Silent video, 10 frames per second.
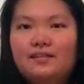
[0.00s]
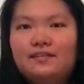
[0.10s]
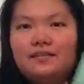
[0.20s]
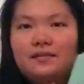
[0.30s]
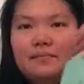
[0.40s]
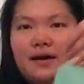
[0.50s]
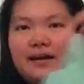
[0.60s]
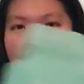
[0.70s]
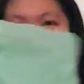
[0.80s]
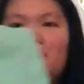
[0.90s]
That's the
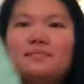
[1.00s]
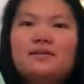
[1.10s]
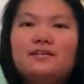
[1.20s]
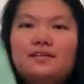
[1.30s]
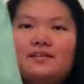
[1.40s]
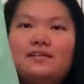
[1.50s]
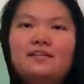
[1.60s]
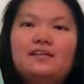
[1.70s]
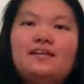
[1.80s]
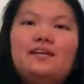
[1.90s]
box it came in.
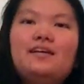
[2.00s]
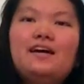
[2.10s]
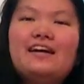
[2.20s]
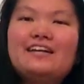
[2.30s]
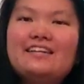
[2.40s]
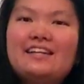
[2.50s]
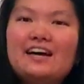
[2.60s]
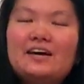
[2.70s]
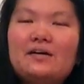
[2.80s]
So,